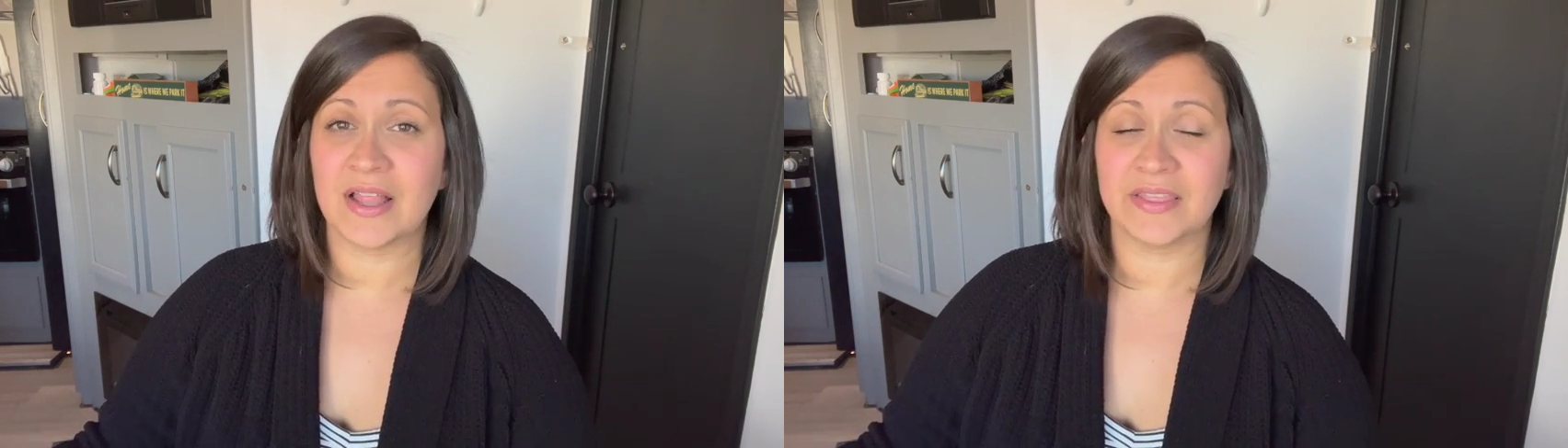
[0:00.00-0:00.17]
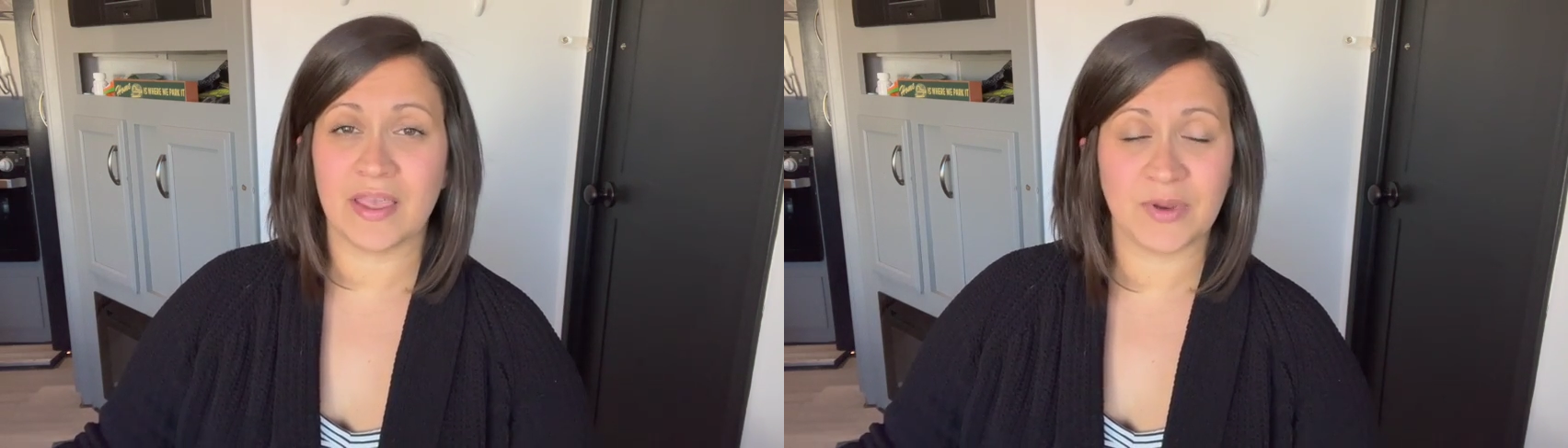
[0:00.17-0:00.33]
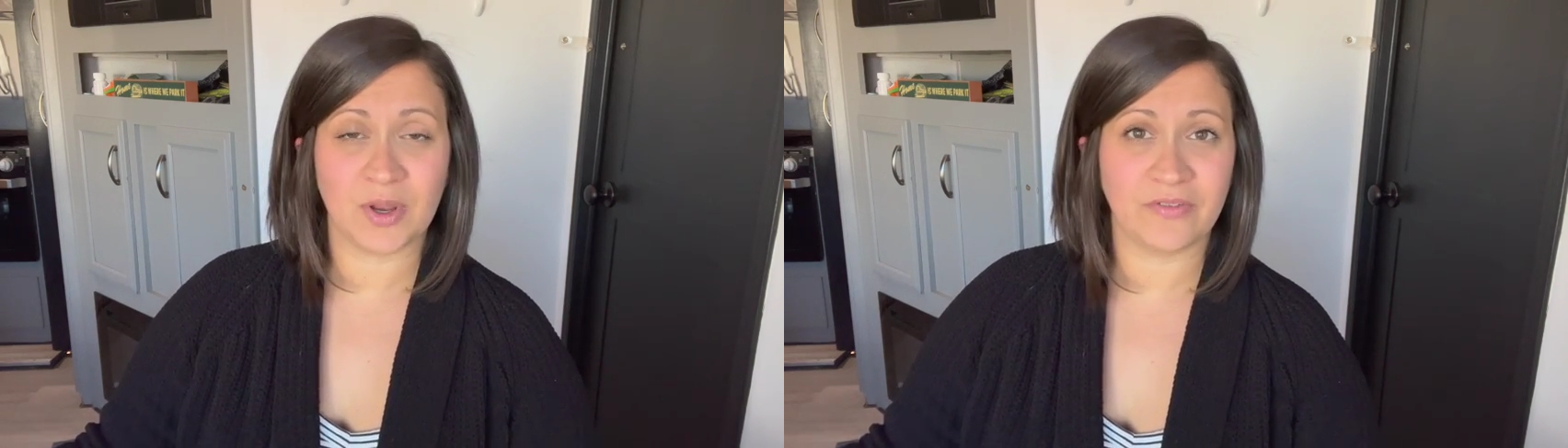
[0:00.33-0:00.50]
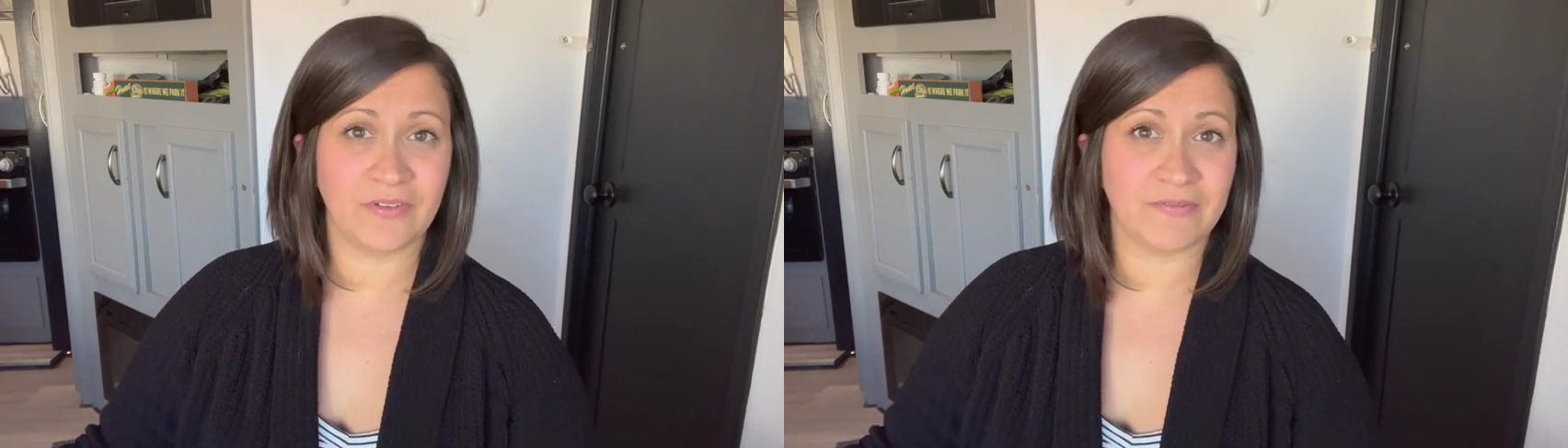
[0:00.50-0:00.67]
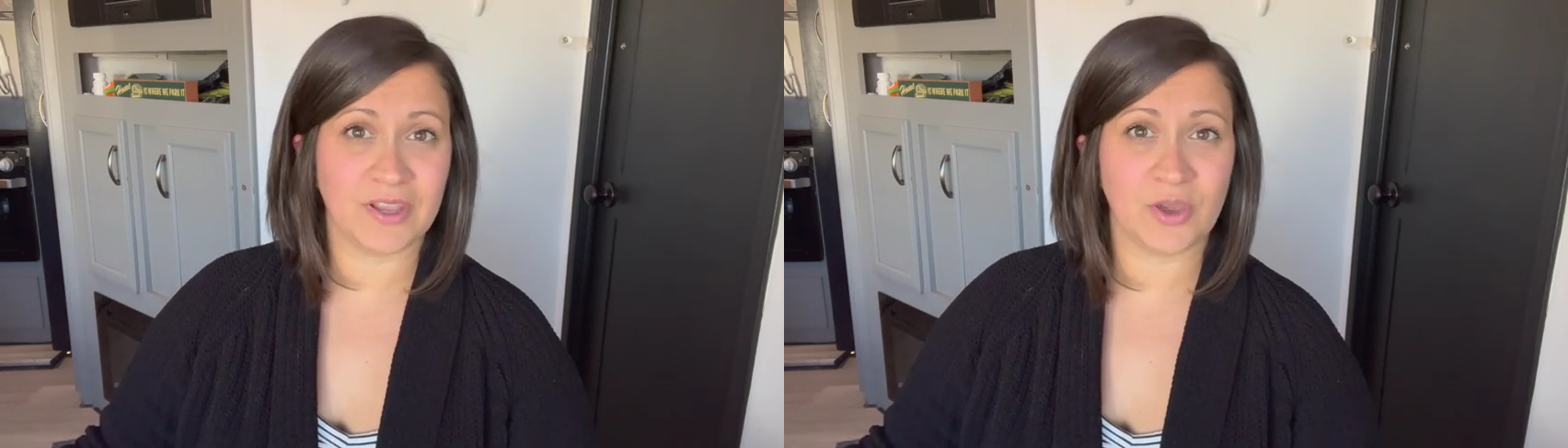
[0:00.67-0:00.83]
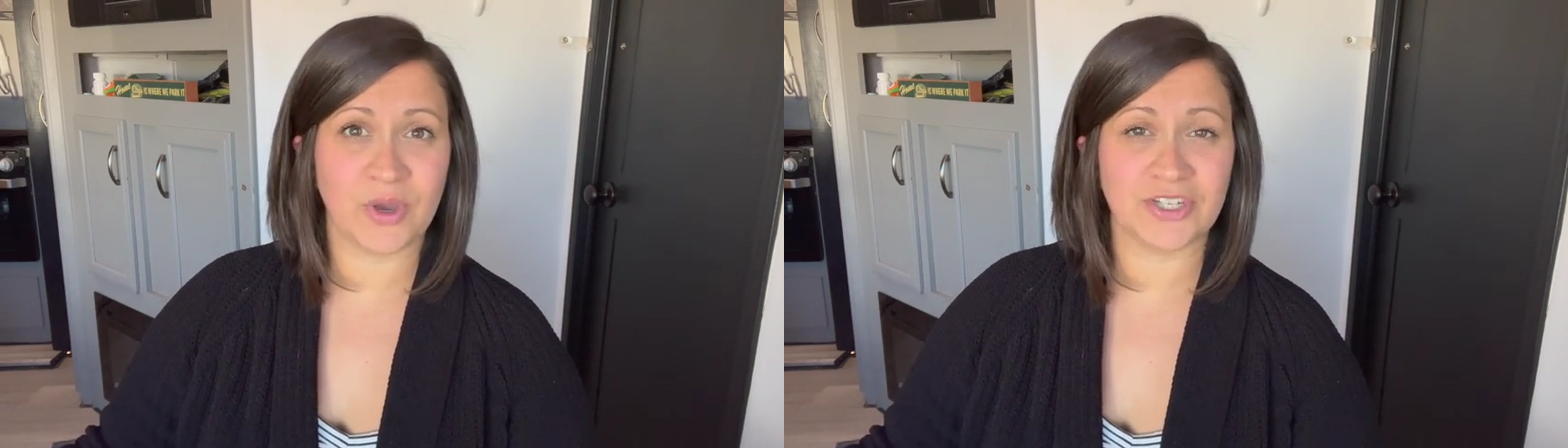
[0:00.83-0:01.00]
Let me know if you have
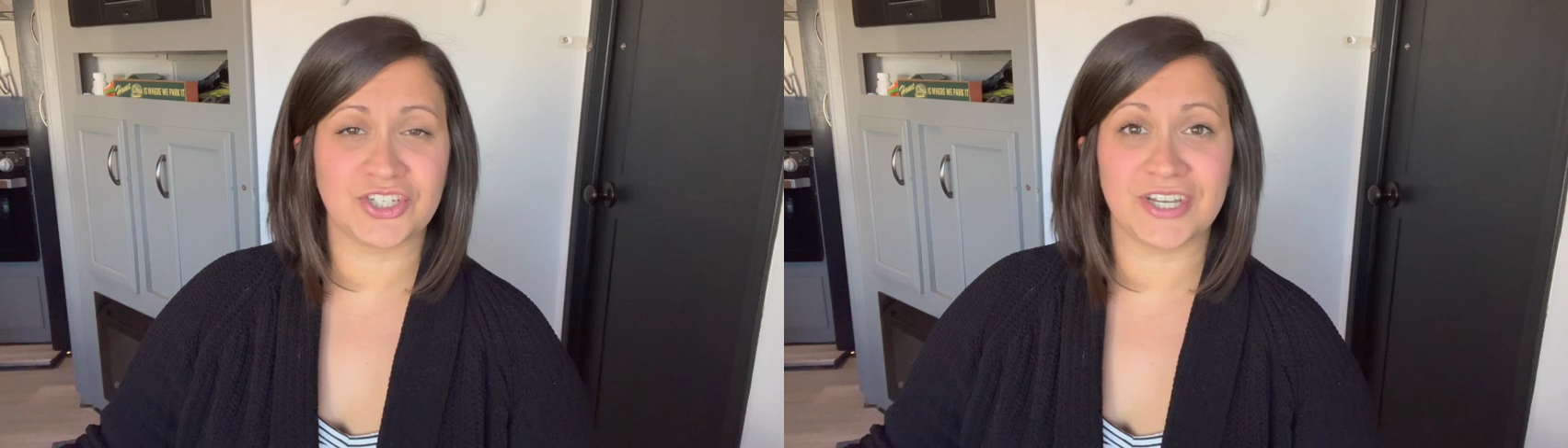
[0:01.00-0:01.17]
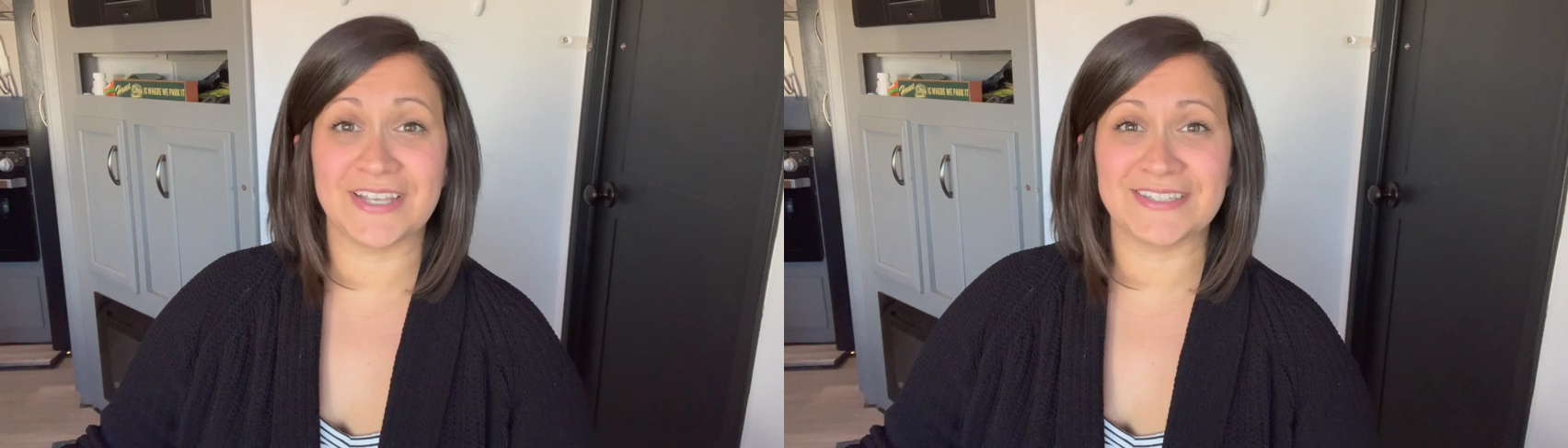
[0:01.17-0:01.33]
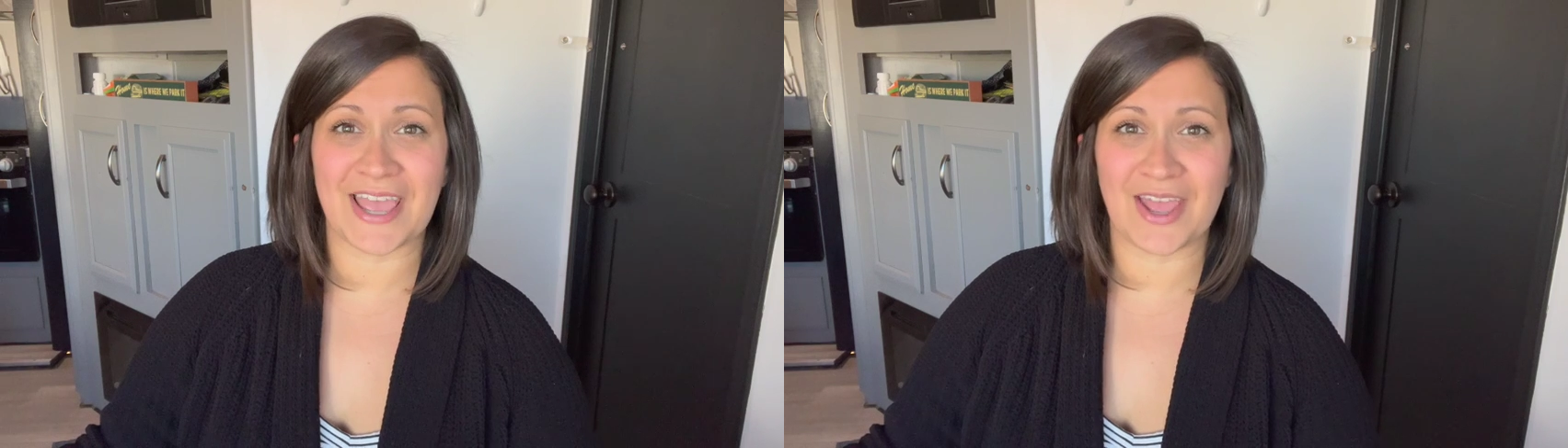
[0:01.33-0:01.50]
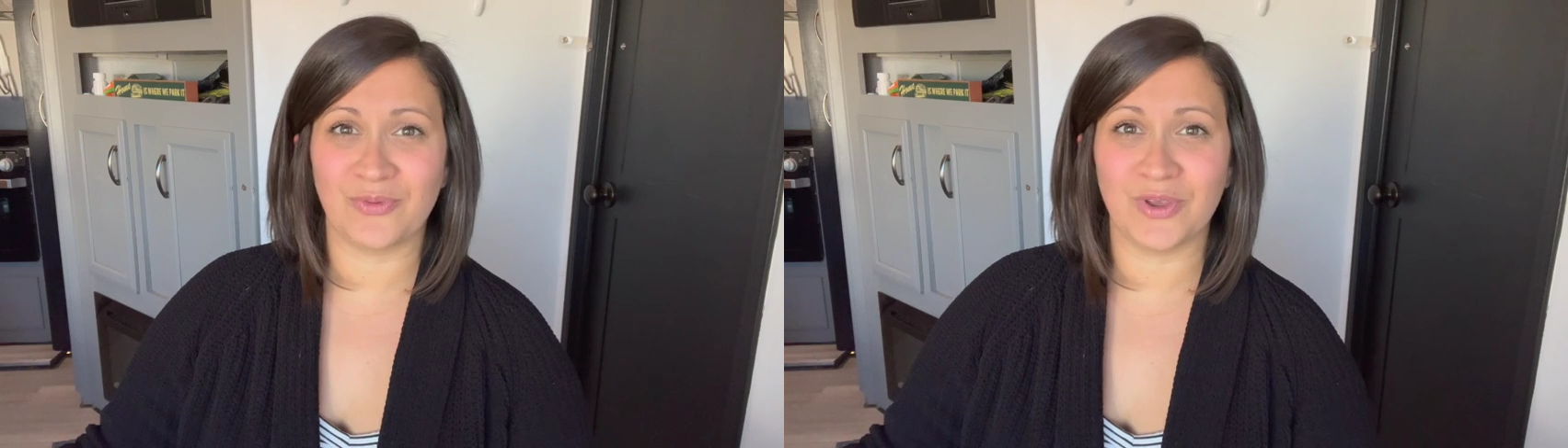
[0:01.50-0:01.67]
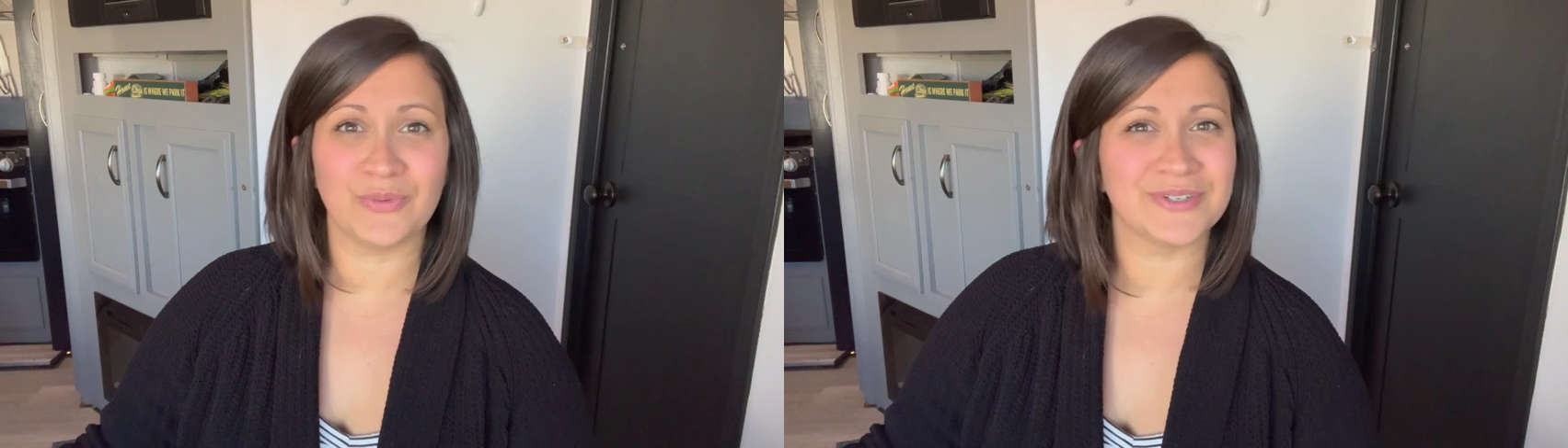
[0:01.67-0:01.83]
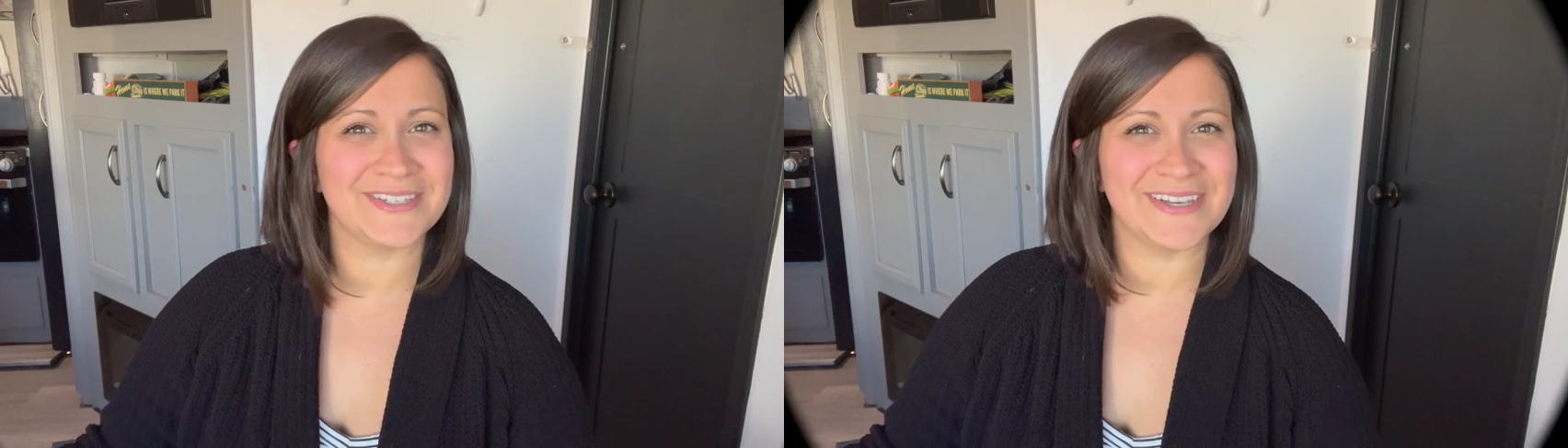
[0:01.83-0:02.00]
any questions and we
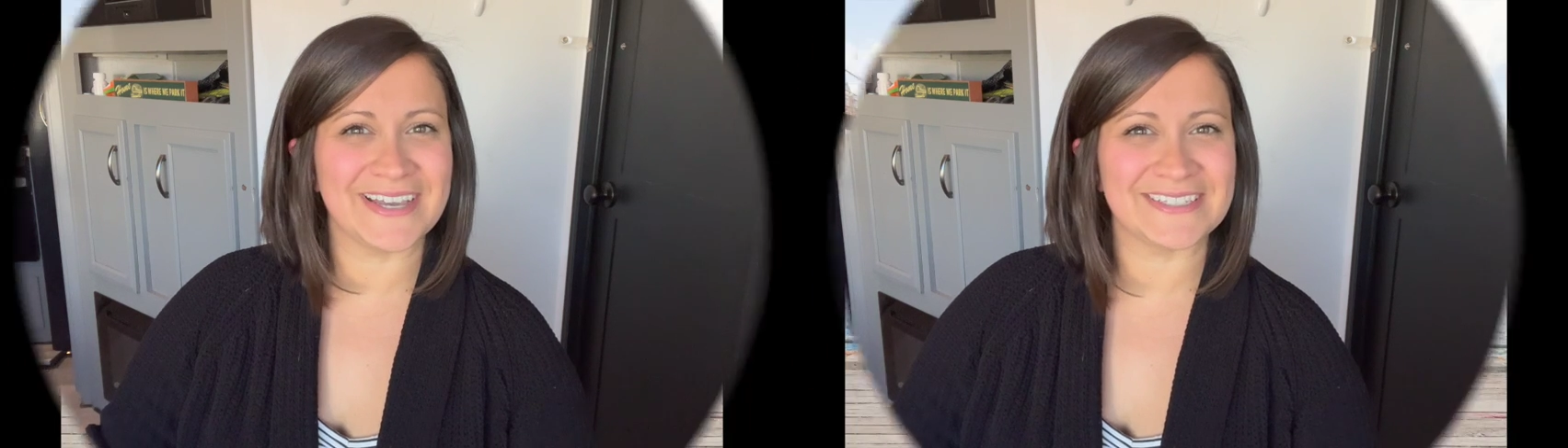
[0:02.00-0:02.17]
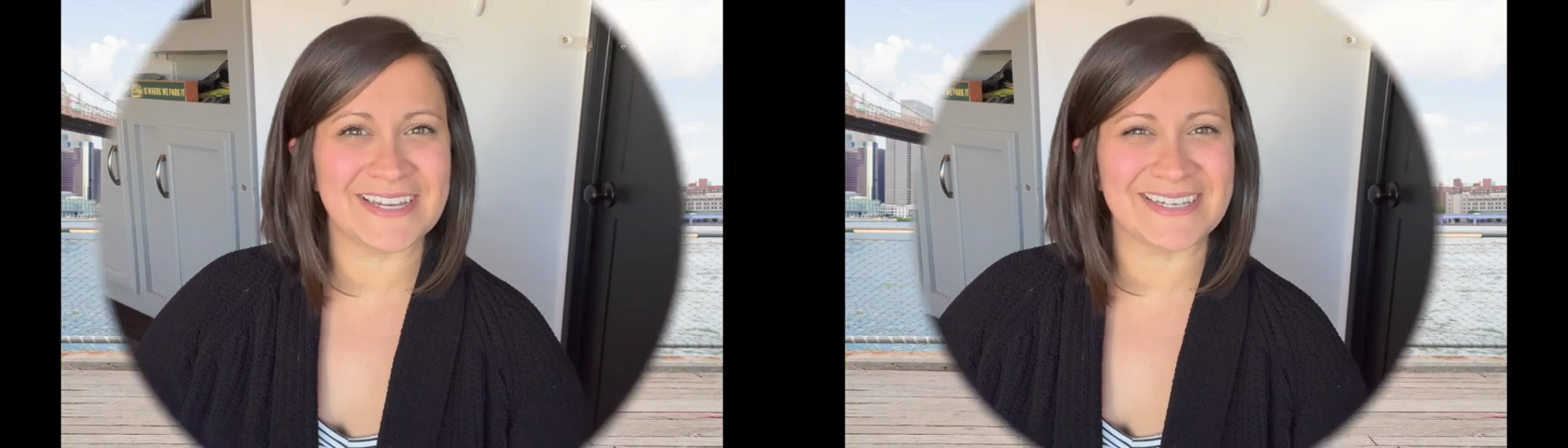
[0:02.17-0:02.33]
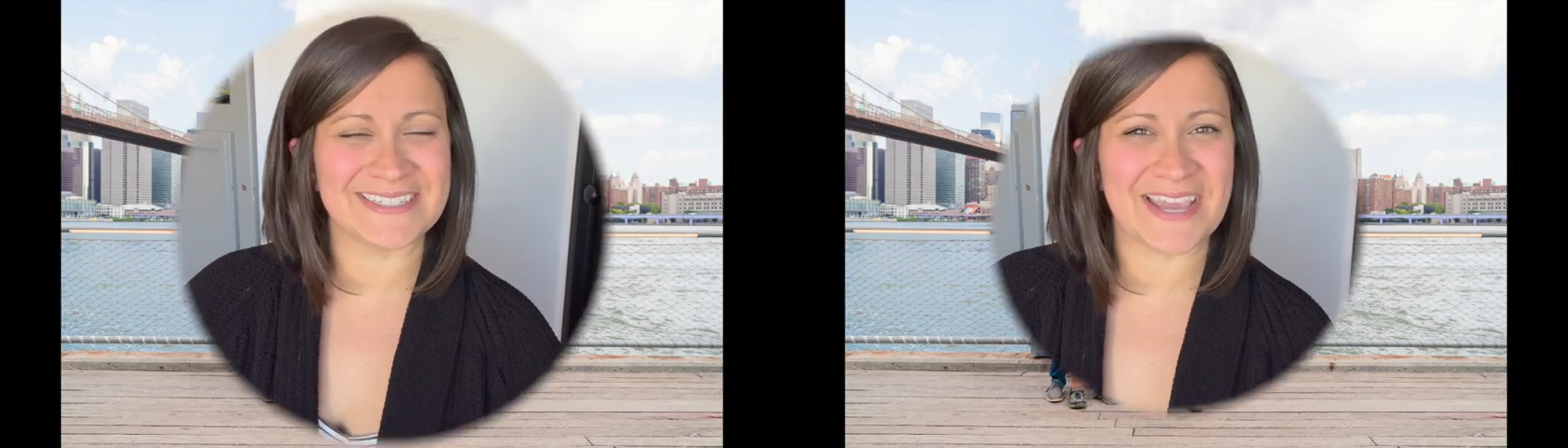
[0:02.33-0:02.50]
will see you guys next